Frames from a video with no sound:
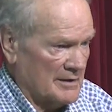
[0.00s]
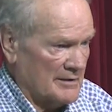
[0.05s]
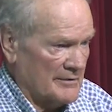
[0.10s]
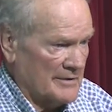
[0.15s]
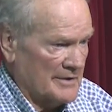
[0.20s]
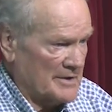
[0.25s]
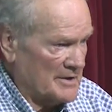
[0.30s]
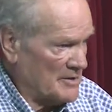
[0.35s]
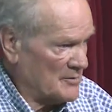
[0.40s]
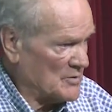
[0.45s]

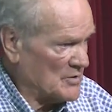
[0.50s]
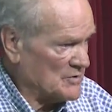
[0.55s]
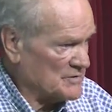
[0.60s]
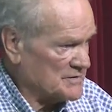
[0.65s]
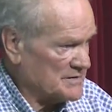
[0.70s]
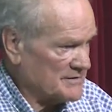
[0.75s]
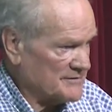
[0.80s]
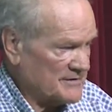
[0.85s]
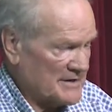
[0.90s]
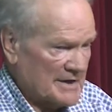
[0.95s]
the numbers
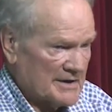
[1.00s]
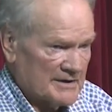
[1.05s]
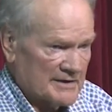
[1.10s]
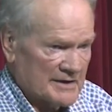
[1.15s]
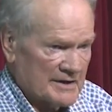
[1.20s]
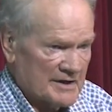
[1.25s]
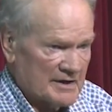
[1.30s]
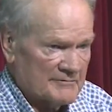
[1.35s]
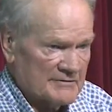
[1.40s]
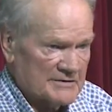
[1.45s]
in
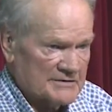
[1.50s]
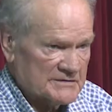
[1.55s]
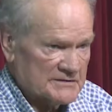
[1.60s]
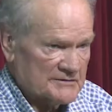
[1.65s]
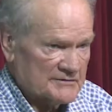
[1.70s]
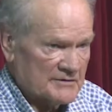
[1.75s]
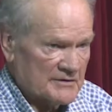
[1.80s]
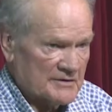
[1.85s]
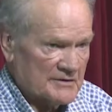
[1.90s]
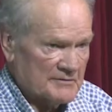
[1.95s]
Vietnam and so
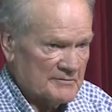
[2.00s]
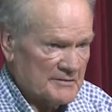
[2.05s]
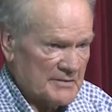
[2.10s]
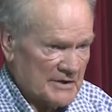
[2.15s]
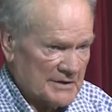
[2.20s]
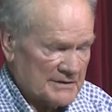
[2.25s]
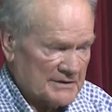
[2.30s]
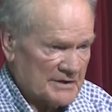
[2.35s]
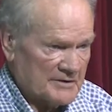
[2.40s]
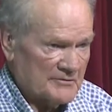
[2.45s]
forth,
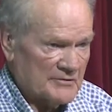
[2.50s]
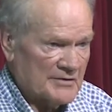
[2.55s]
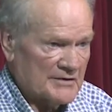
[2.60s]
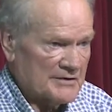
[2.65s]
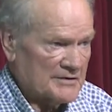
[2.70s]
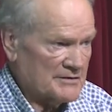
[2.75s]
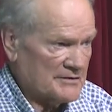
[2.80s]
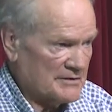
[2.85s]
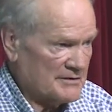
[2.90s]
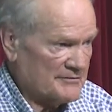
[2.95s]
but they weren't
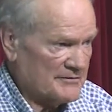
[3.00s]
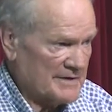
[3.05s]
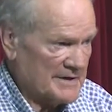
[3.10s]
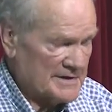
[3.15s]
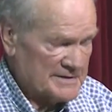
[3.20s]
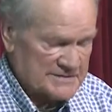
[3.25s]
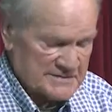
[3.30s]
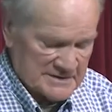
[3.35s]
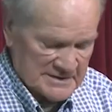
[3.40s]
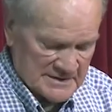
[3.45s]
doing it
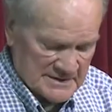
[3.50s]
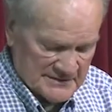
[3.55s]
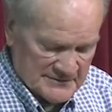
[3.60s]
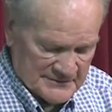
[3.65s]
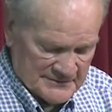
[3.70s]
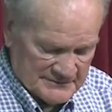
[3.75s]
fast enough.